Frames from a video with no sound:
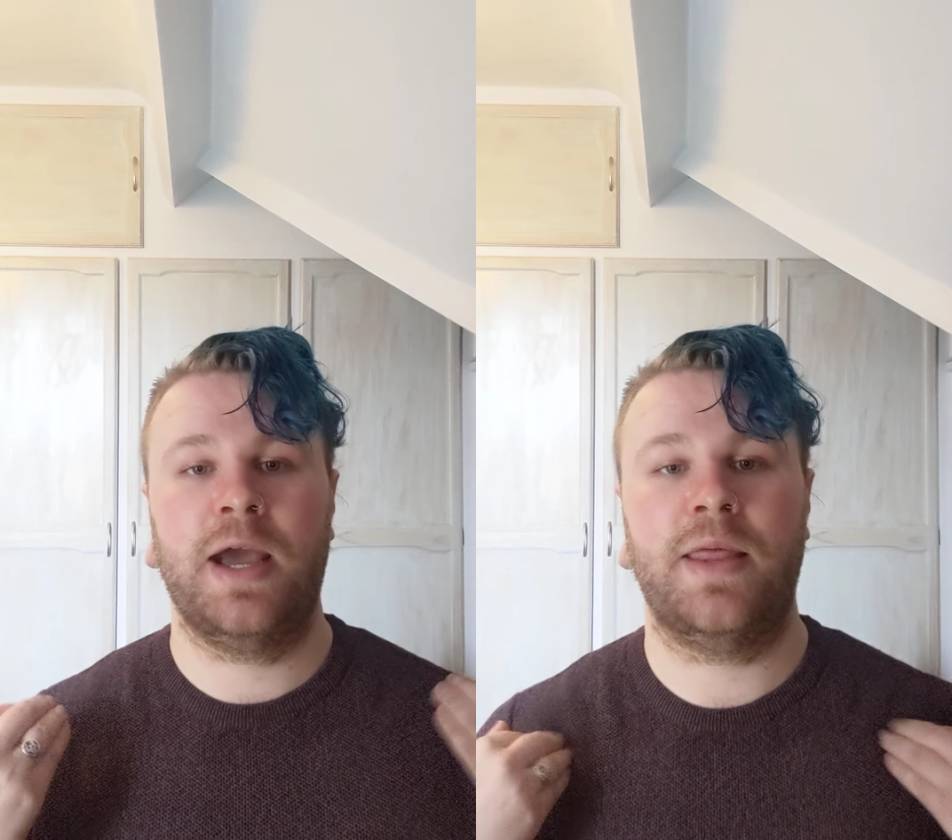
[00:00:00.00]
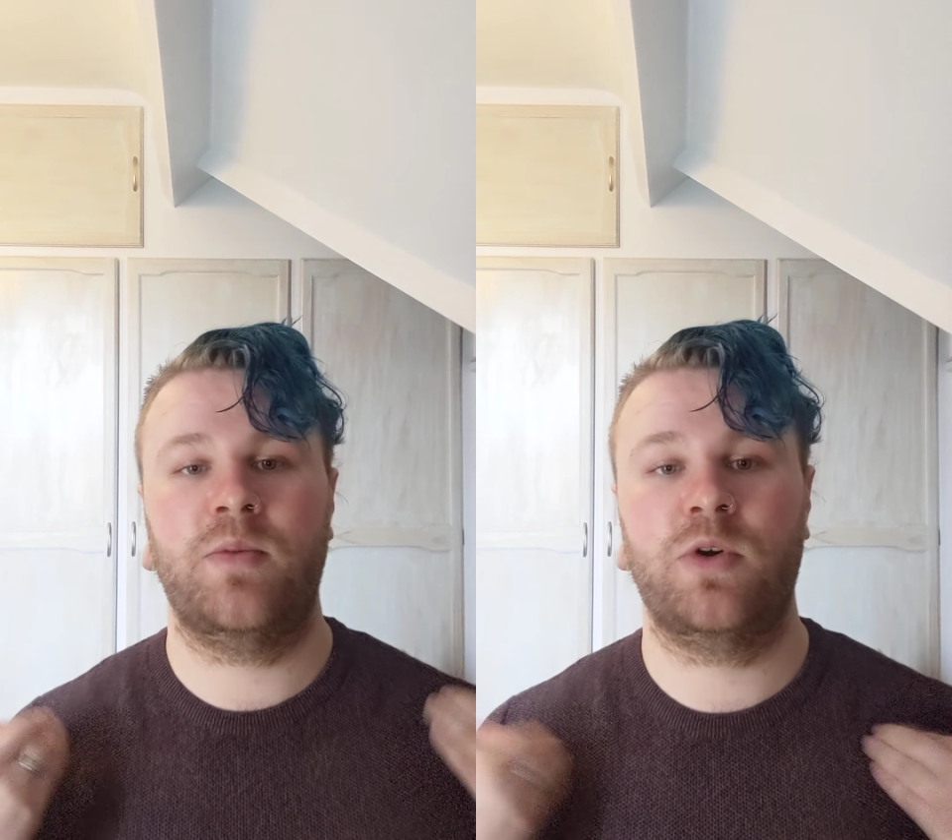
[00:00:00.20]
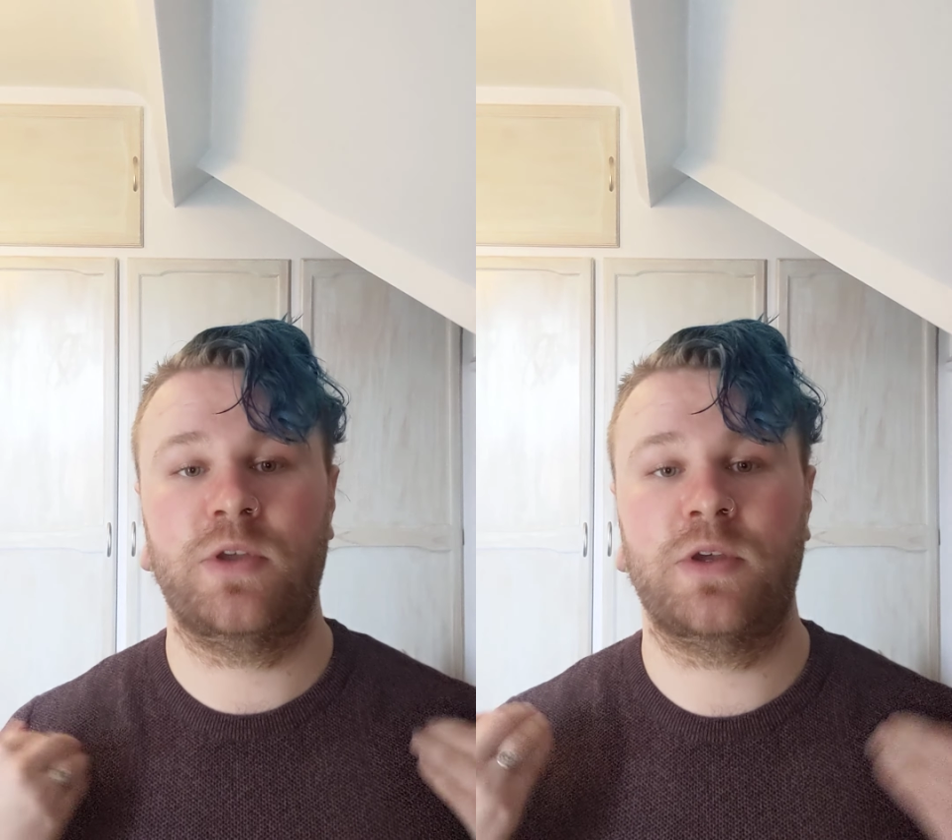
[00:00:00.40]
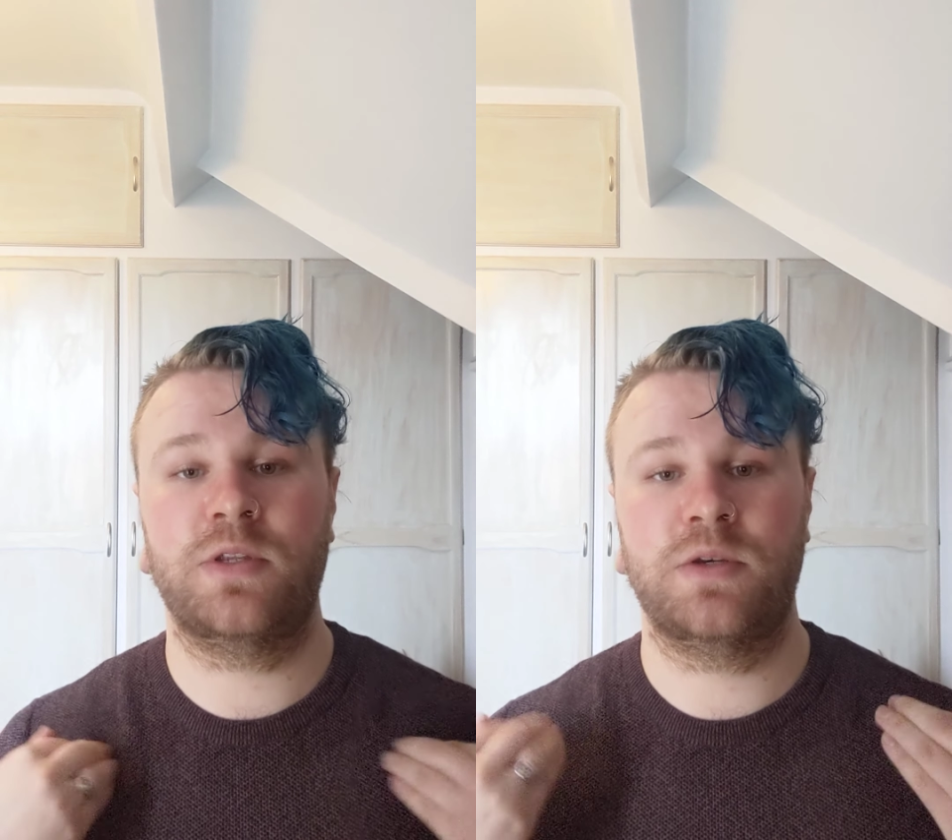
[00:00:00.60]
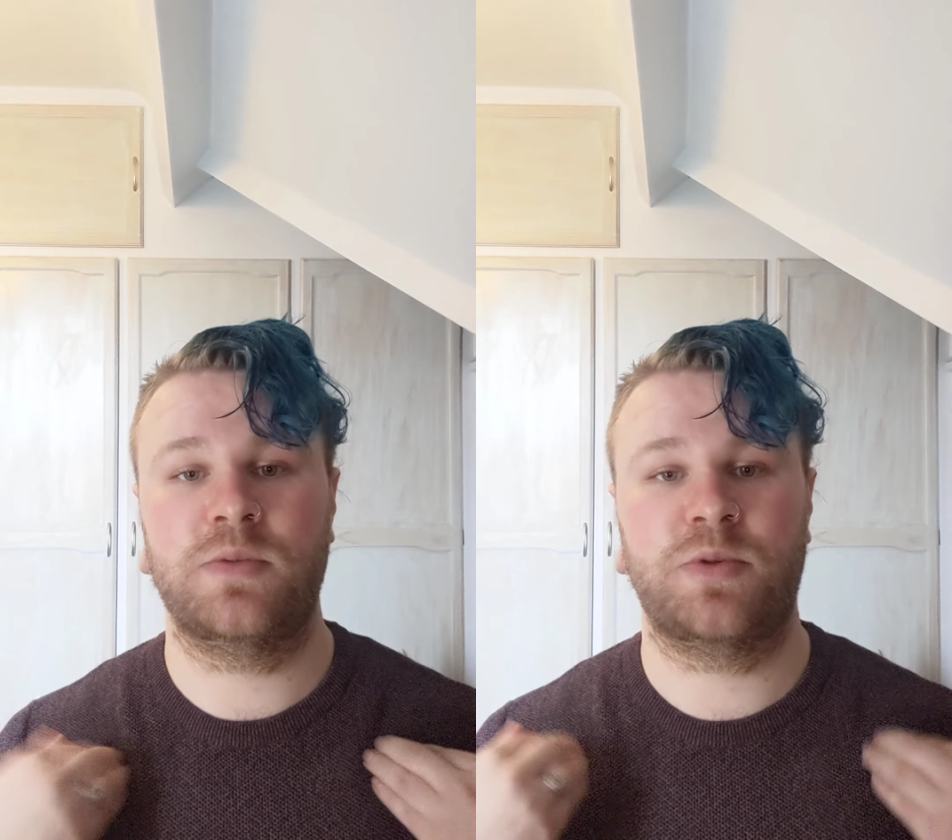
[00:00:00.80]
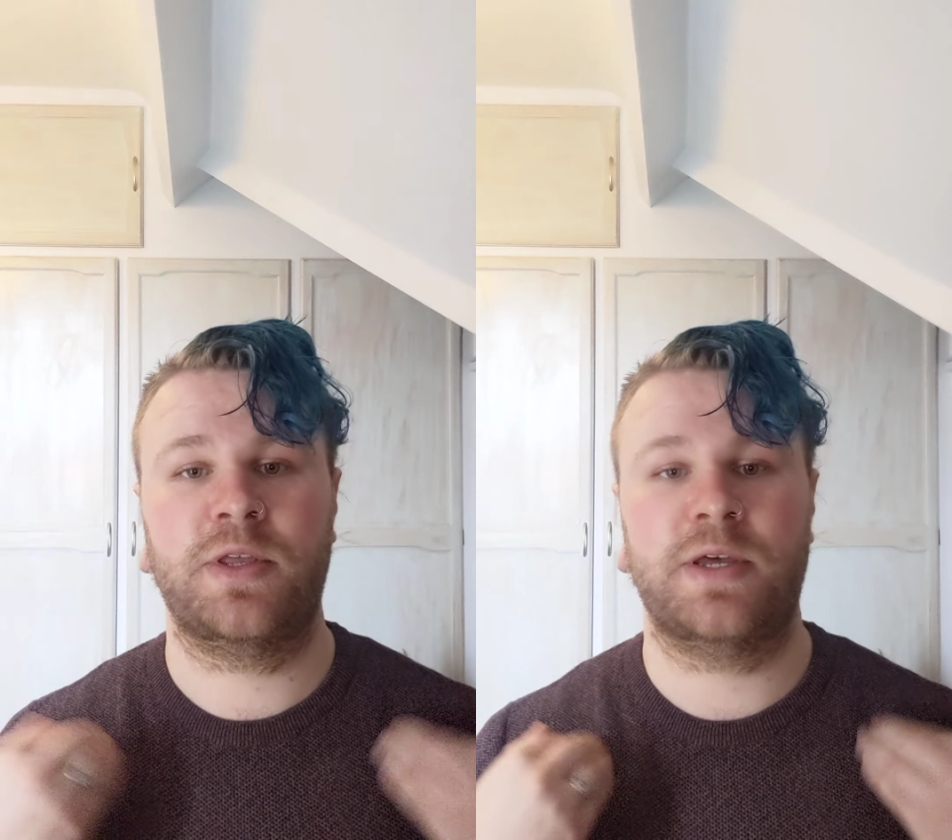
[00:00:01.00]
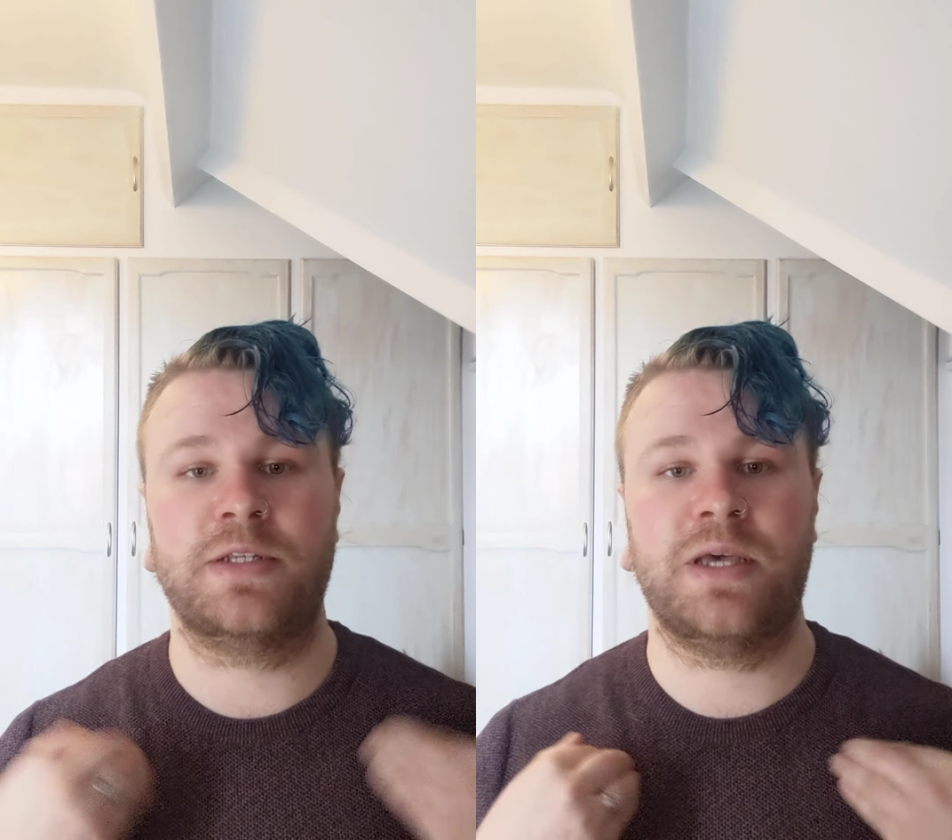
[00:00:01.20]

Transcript: And then what you can do is bring that